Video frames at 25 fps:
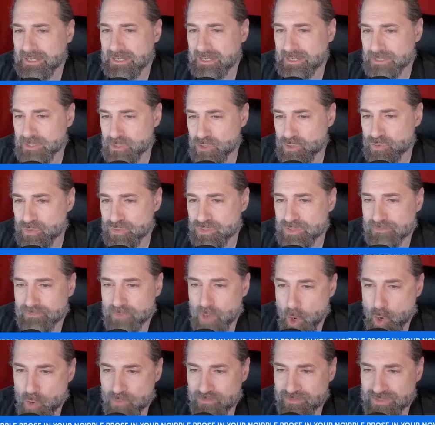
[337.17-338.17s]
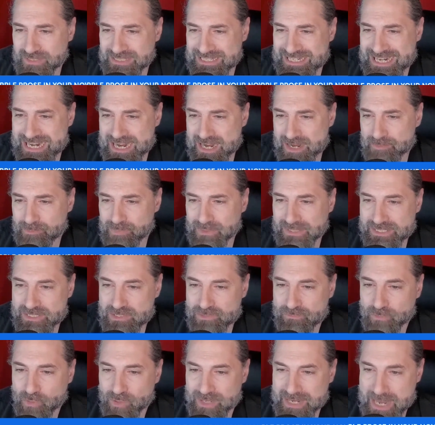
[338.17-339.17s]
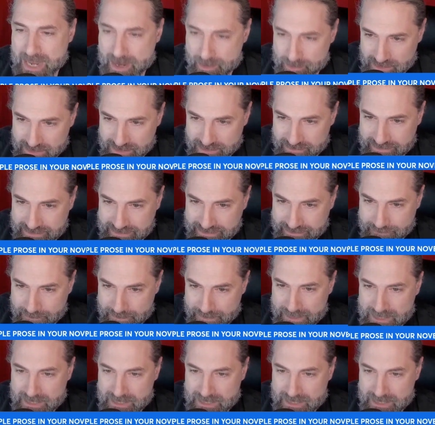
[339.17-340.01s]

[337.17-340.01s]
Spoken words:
use of overly complex vocabulary.